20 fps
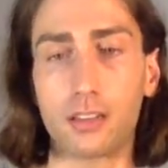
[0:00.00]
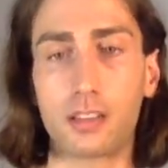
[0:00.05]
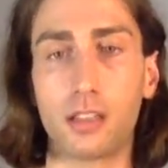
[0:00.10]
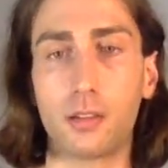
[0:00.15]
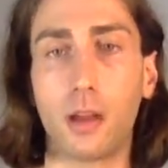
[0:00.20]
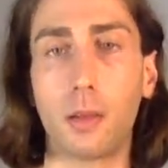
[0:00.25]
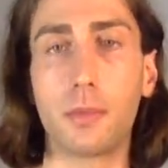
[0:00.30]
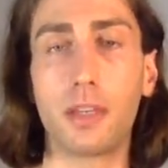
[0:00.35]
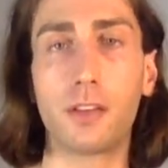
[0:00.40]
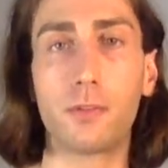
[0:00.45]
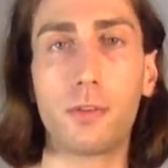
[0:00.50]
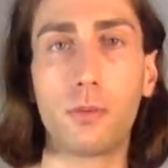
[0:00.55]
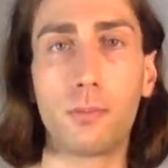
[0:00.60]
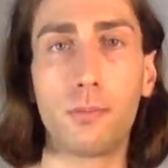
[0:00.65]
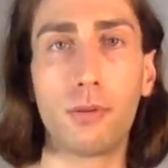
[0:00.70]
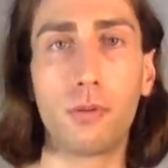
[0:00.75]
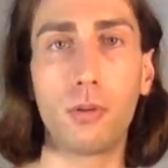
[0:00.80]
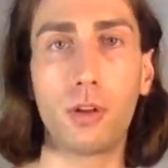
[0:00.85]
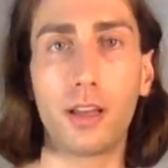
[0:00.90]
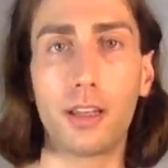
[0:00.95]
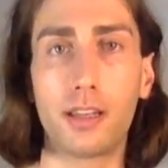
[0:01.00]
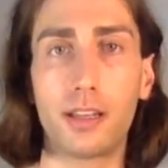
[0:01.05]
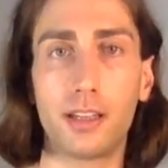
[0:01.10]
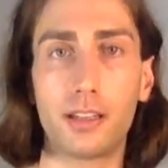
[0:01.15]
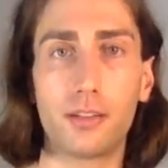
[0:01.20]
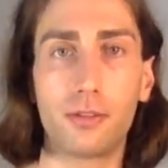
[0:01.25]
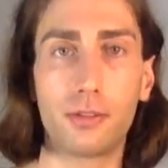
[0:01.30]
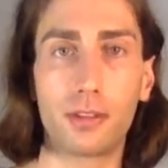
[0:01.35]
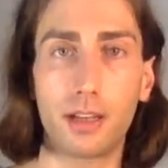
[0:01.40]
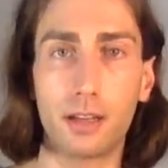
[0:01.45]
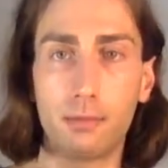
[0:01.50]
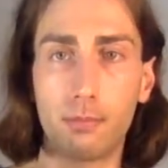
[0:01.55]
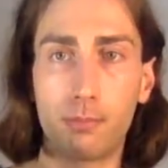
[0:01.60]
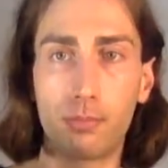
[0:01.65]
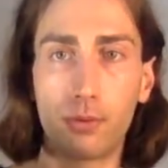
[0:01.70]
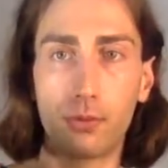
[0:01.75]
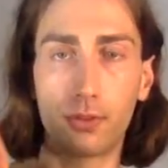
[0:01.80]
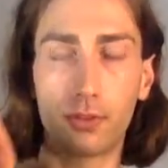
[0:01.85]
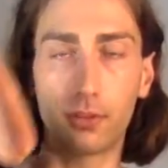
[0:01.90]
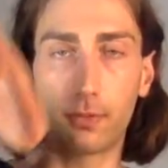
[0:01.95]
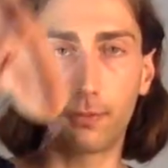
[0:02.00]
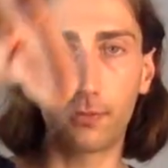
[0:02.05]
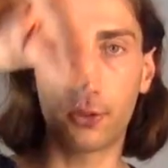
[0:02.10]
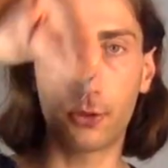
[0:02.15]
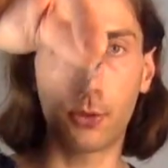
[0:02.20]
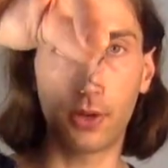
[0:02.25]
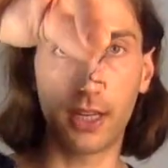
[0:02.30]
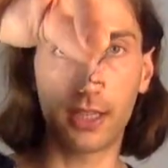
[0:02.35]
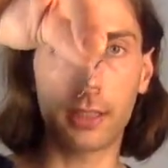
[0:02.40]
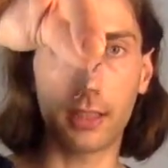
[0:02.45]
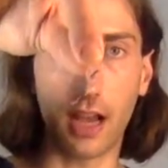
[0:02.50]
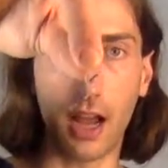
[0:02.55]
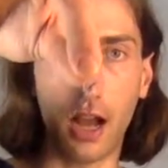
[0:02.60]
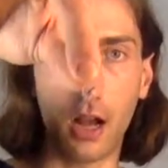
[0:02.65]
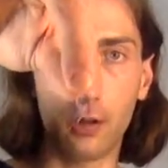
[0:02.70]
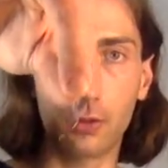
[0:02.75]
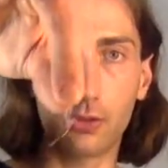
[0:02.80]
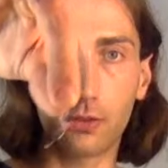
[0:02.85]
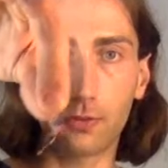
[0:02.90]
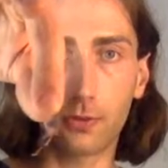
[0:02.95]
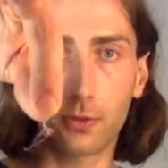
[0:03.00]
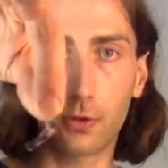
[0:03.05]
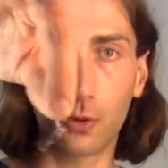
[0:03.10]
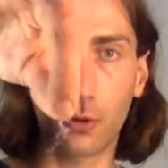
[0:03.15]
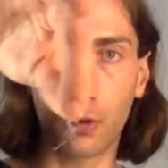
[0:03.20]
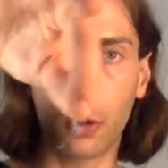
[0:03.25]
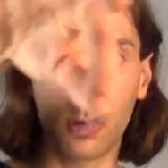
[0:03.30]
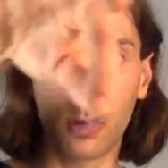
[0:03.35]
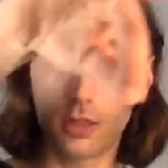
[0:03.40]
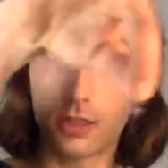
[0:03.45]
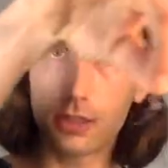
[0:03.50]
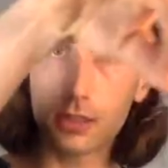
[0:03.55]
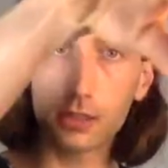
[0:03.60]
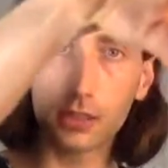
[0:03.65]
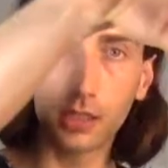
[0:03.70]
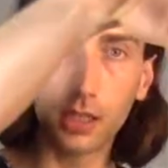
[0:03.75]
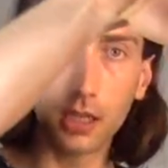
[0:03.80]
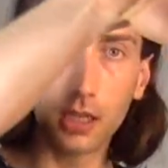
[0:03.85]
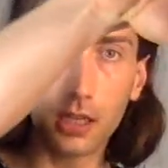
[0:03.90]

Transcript: I mean, if you pull at it, you can pull some threads out, of course,